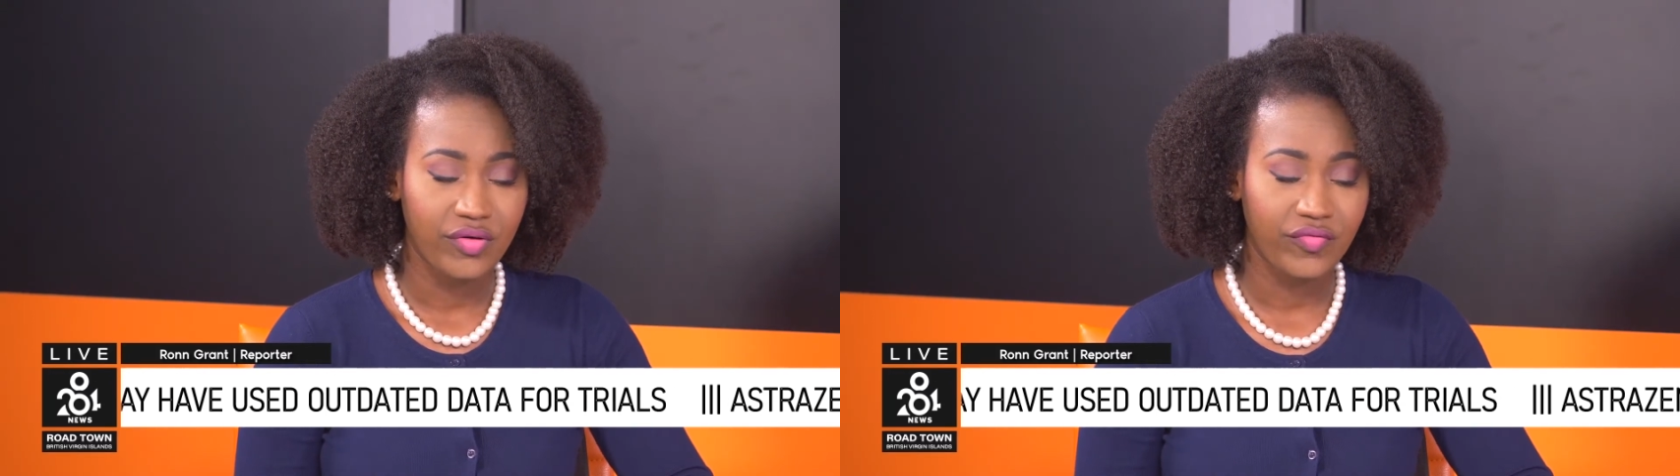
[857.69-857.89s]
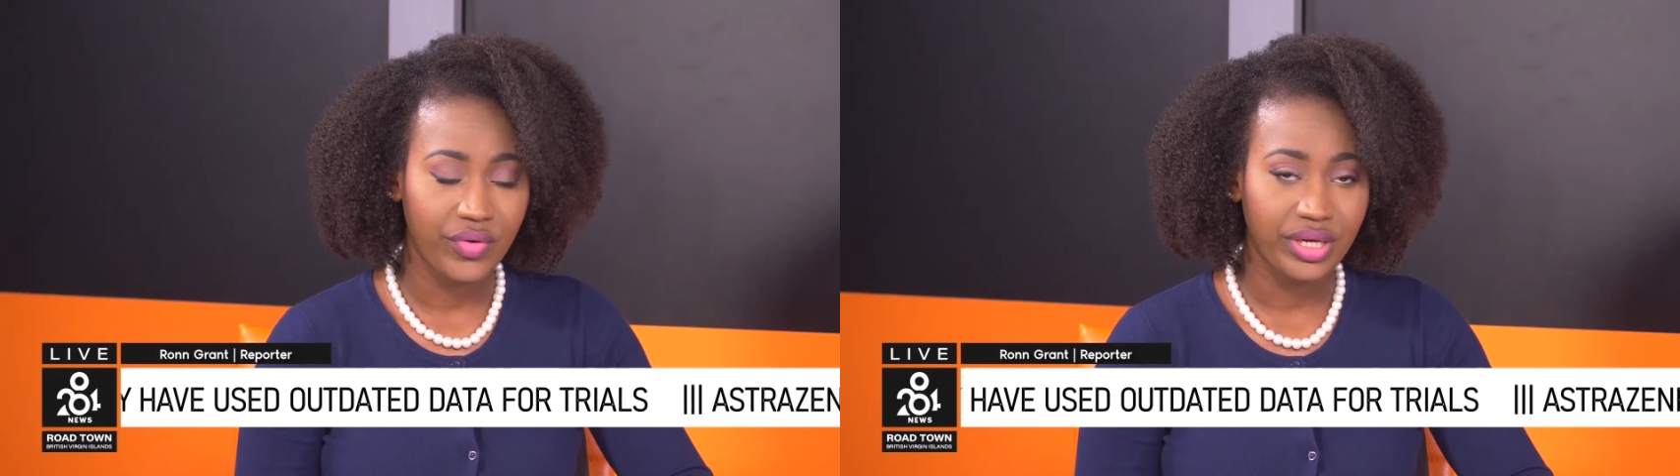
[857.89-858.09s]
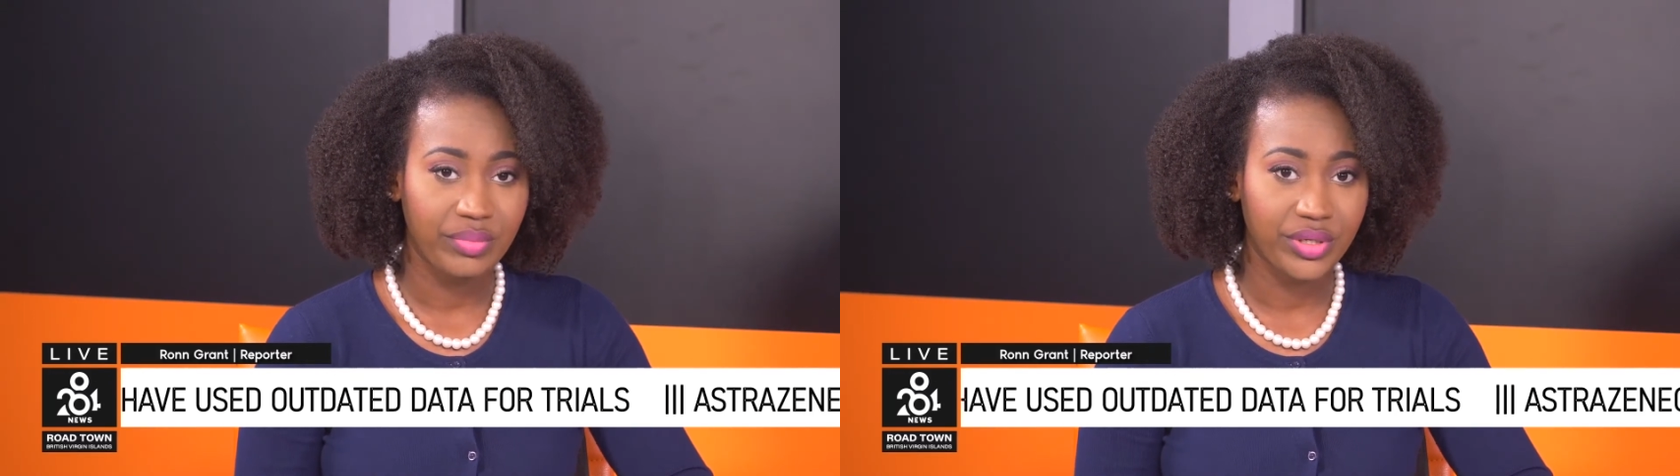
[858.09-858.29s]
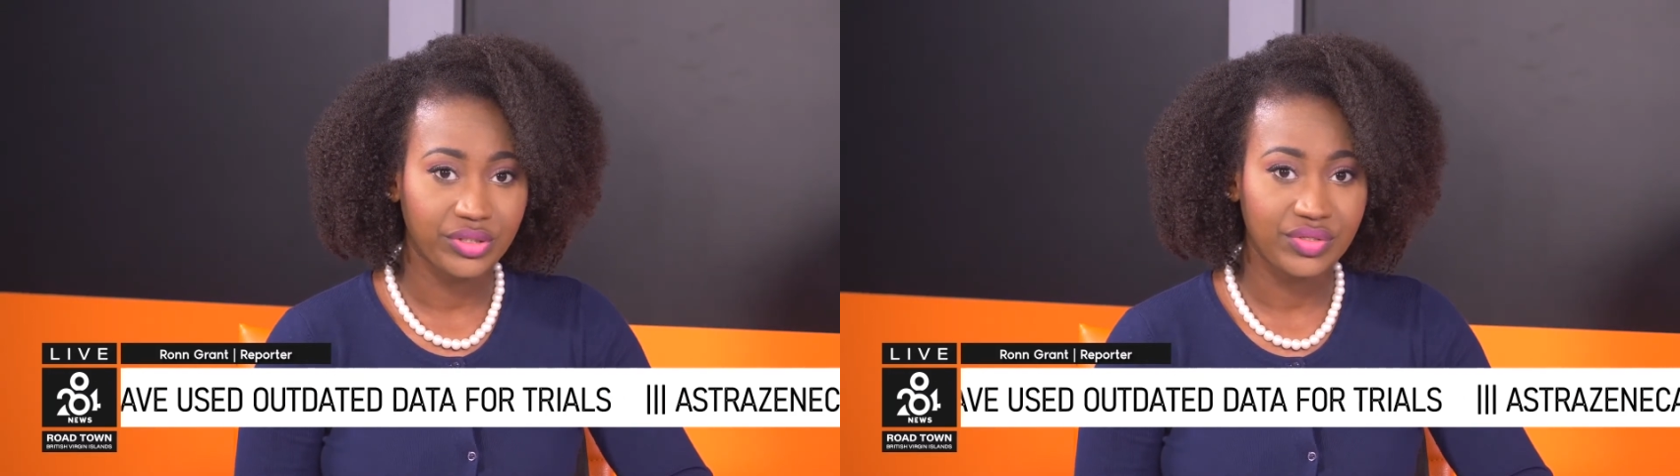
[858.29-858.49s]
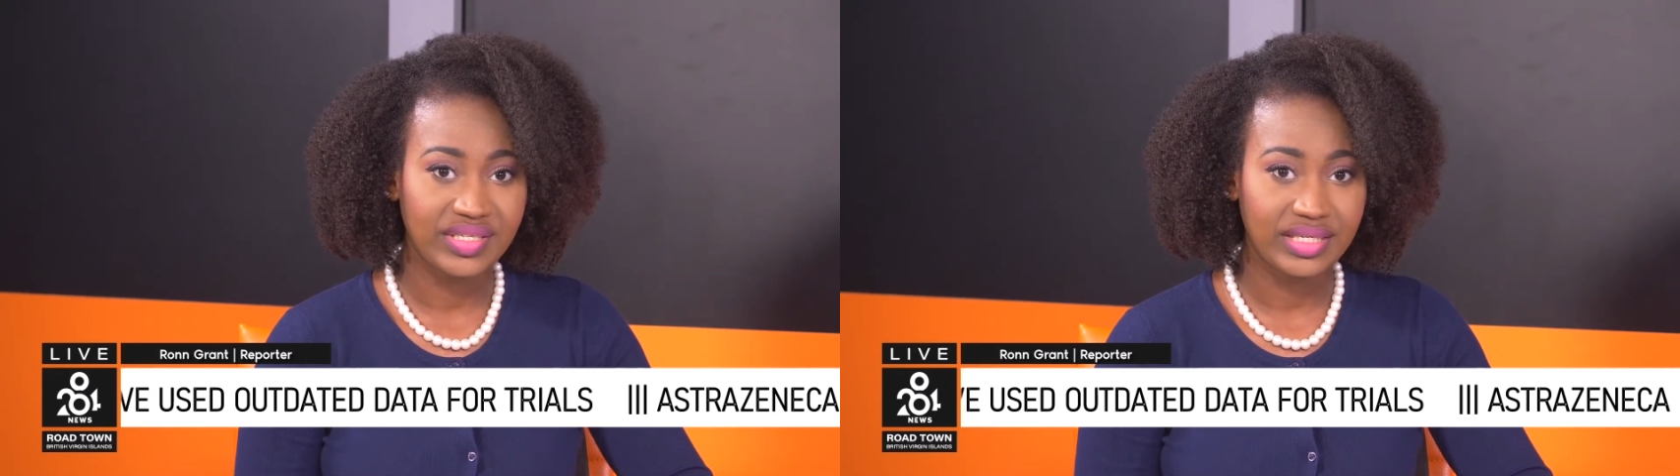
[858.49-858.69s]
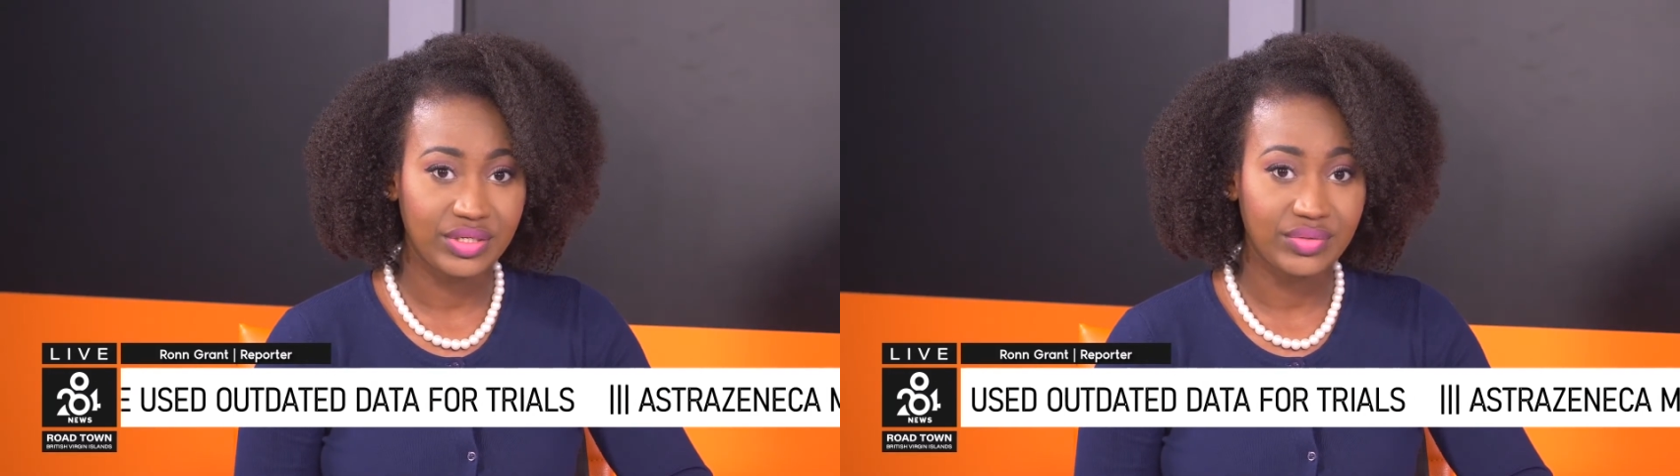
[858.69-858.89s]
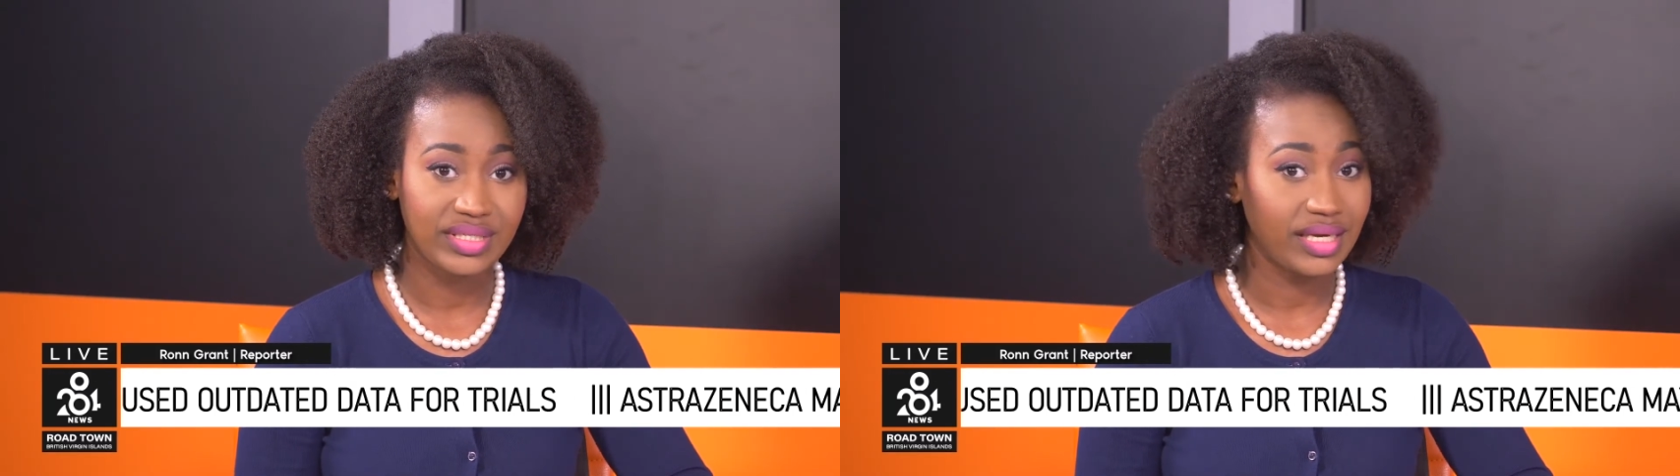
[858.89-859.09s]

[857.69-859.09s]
for emergency use